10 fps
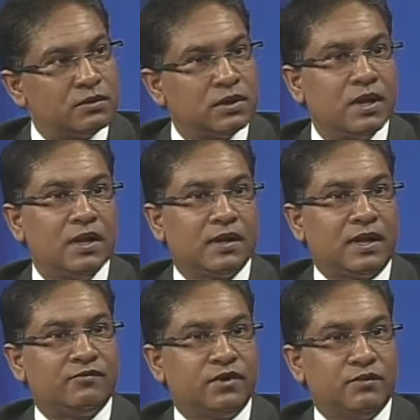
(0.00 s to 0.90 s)
that
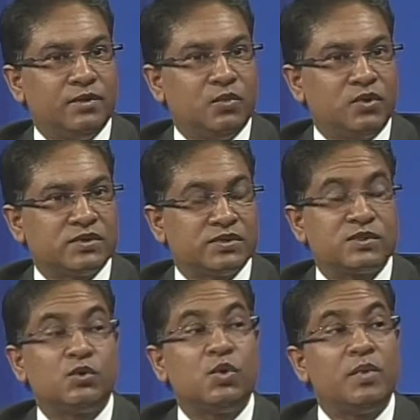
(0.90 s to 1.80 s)
very more
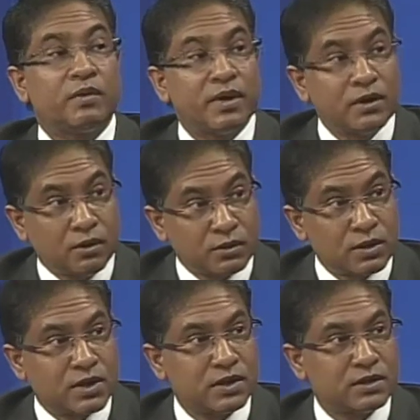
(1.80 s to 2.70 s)
sobering outlook
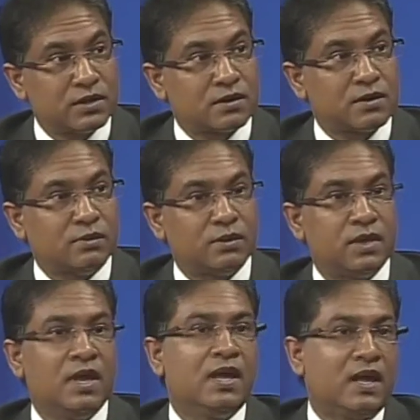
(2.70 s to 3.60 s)
into account
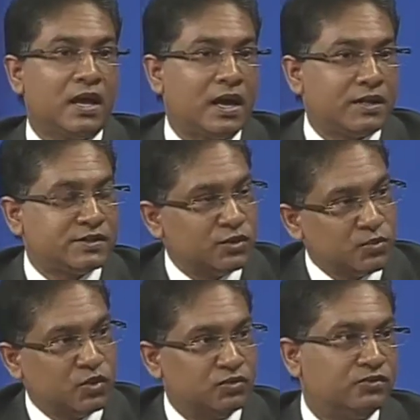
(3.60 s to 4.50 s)
as you
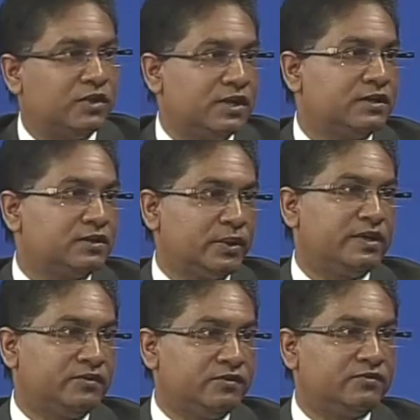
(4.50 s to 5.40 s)
move into 2015.